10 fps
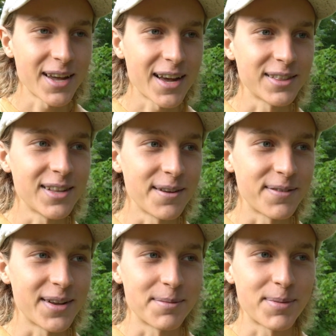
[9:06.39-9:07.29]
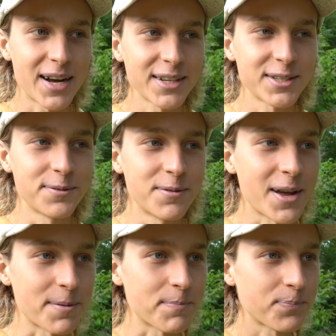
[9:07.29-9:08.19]
at life in a positive
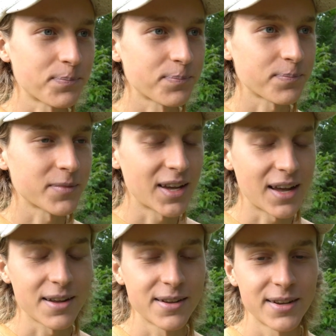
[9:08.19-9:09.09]
way. Okay?